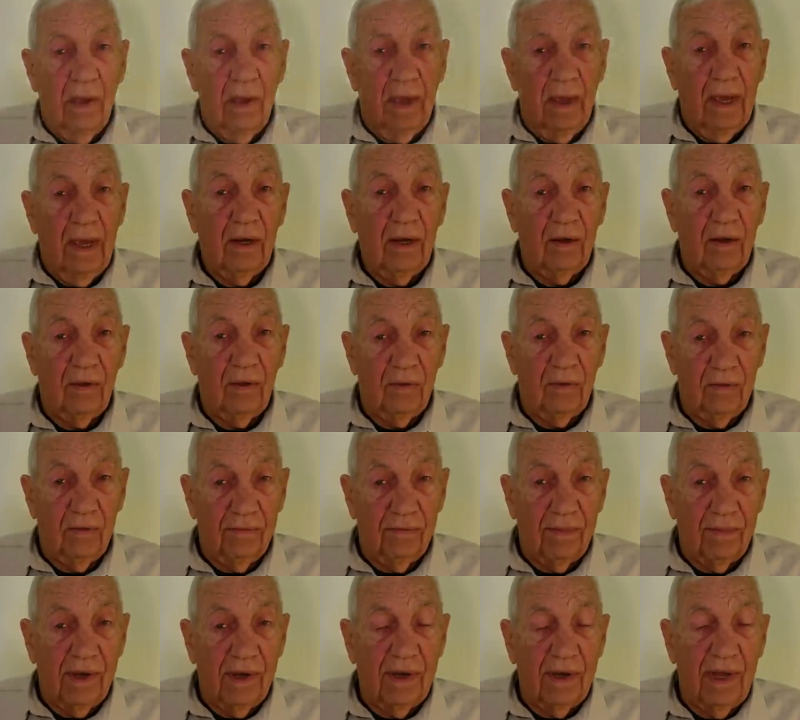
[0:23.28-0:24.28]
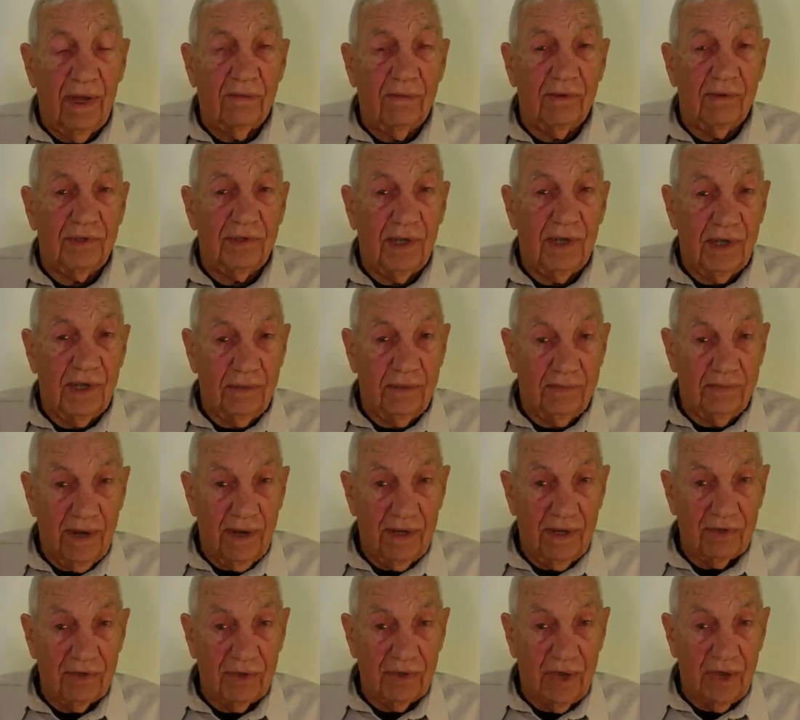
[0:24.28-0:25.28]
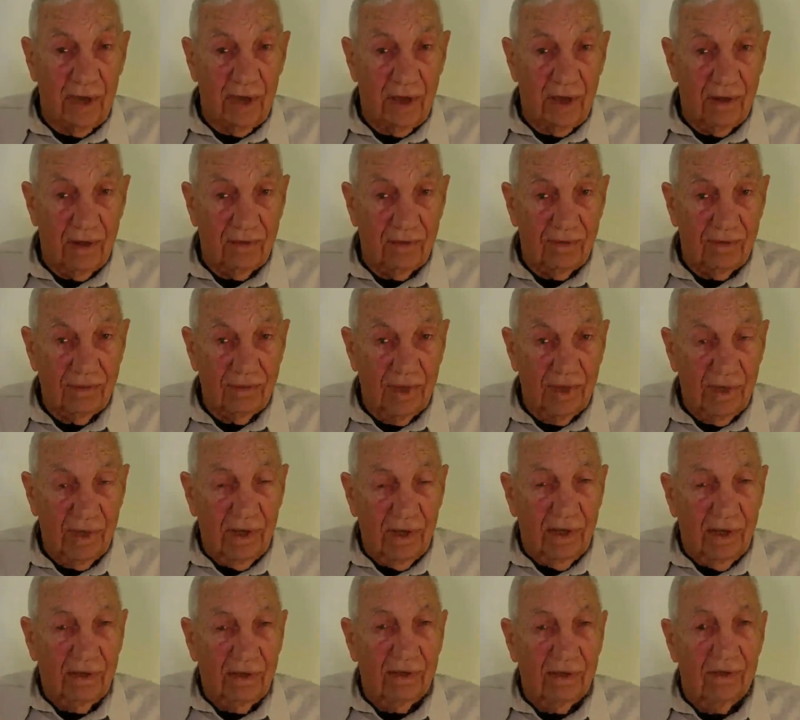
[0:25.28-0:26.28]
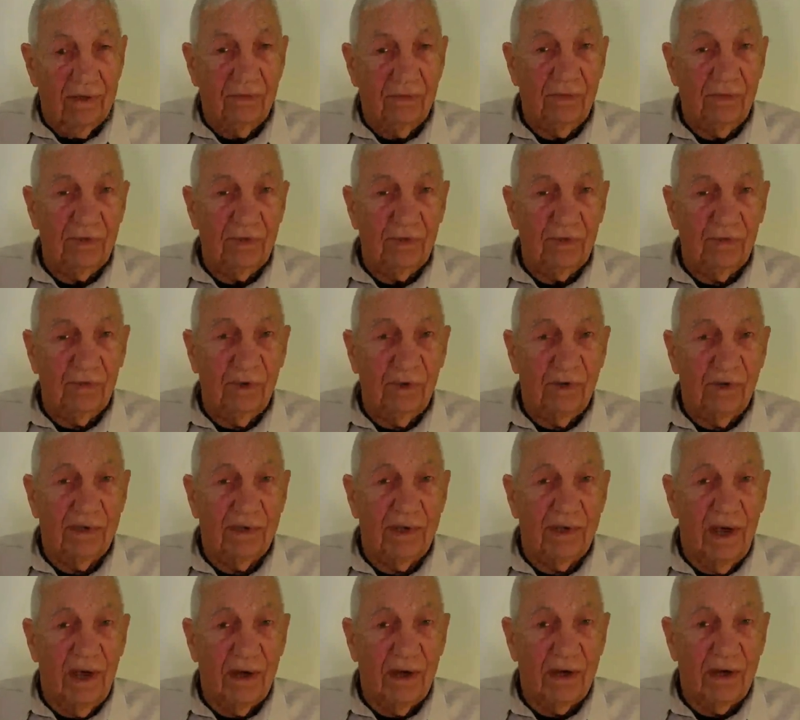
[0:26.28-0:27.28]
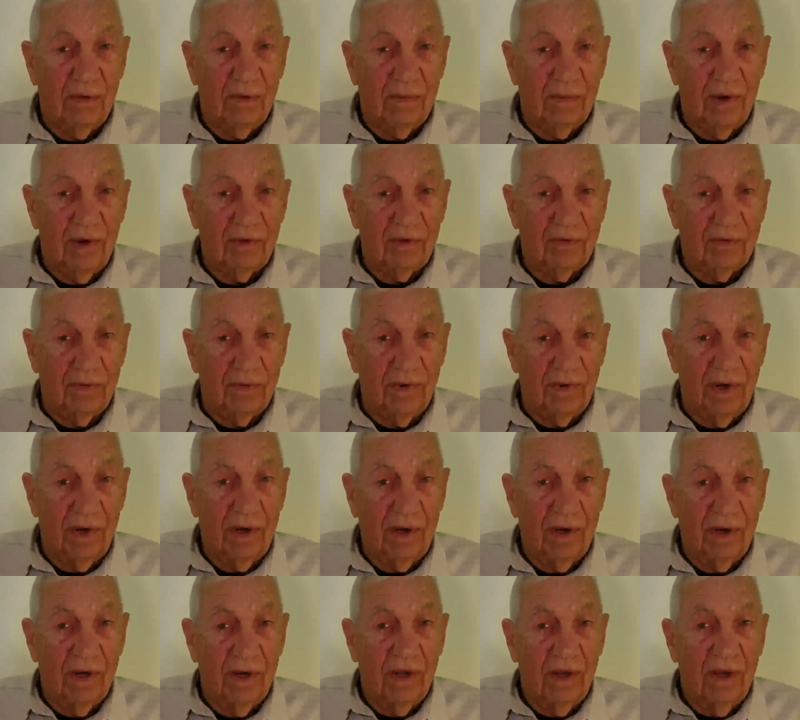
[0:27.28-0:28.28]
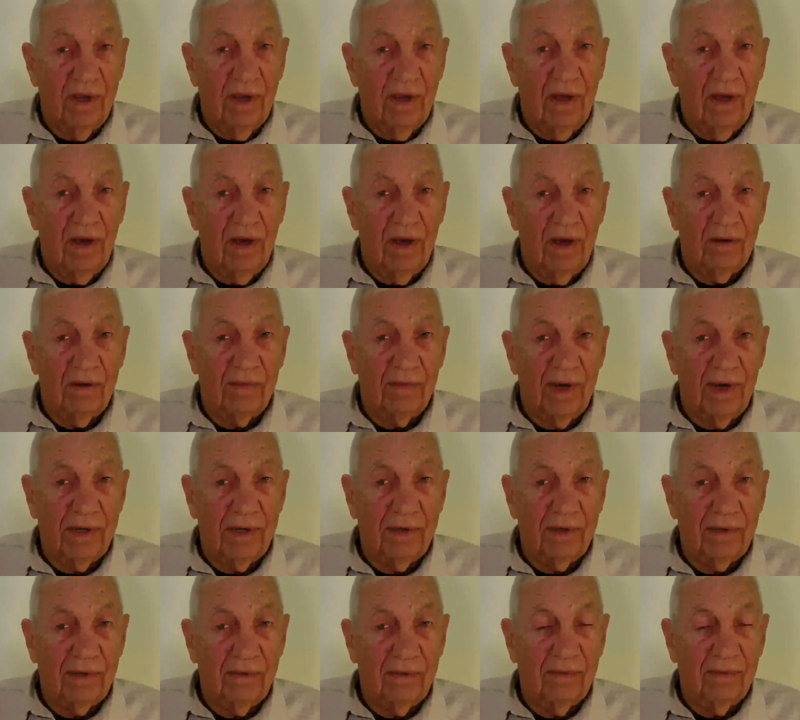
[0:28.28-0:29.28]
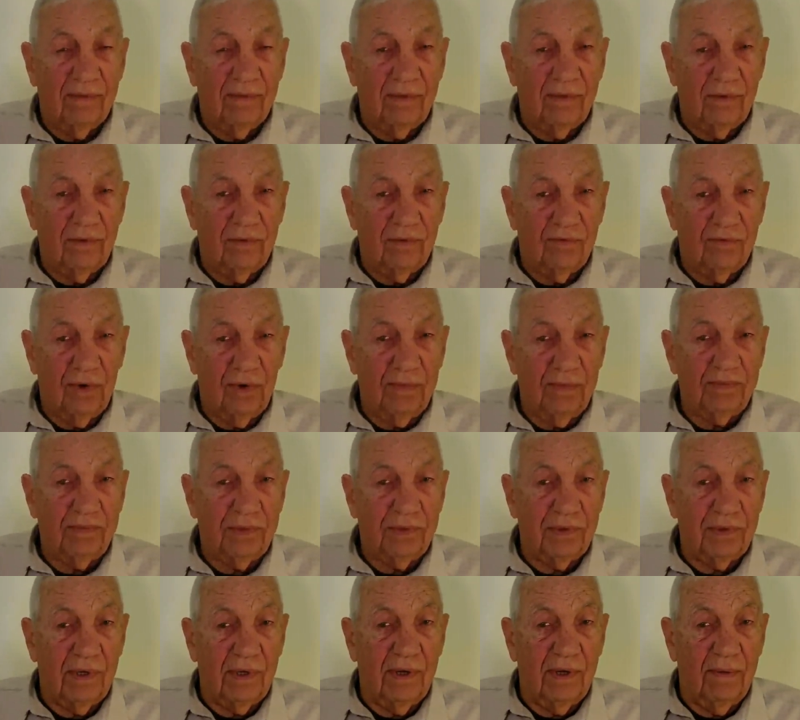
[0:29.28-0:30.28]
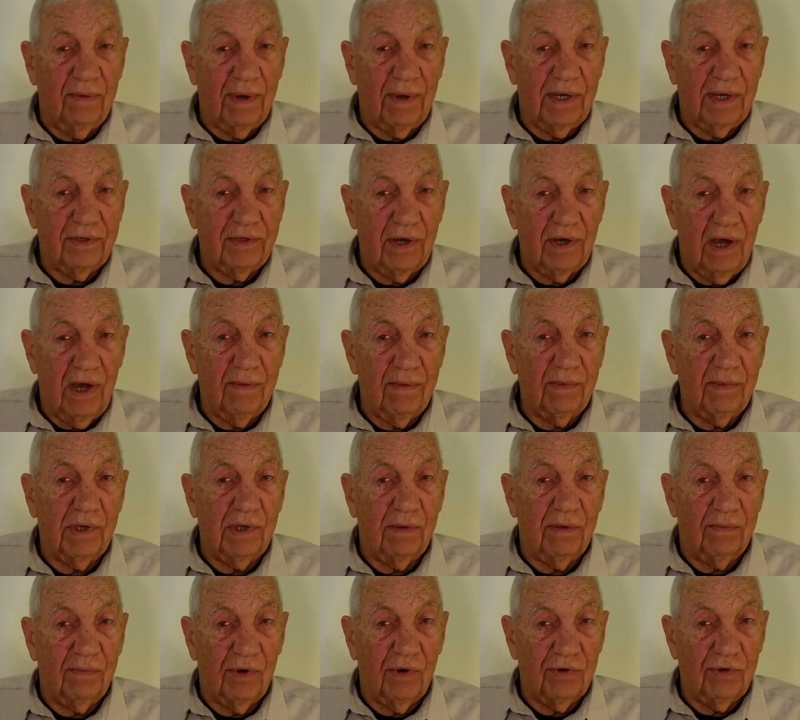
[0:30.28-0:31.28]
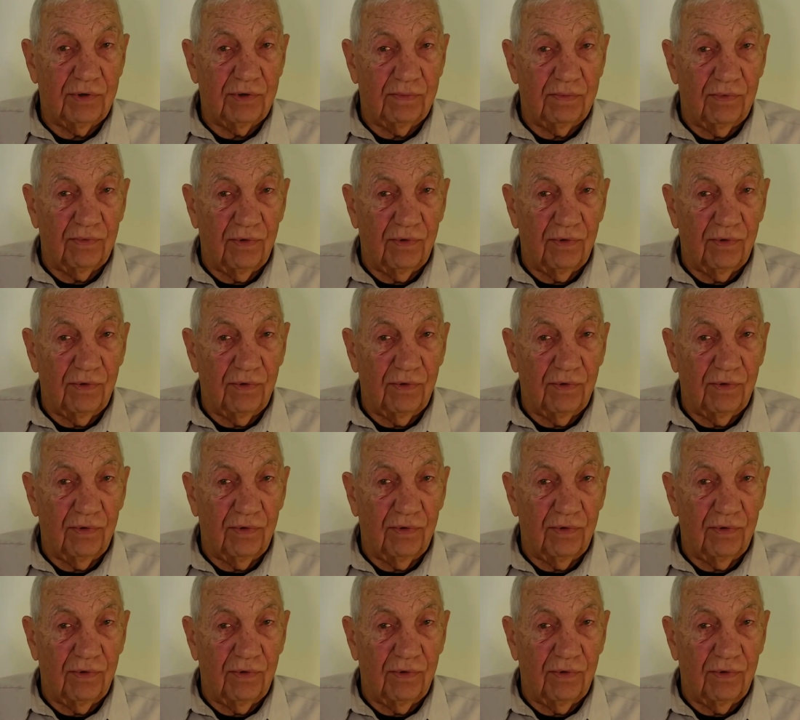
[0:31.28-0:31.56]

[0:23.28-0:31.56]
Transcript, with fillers: Hello, my name is Eddie Pascale. We're doing a documentary on my trips and my time in the Merchant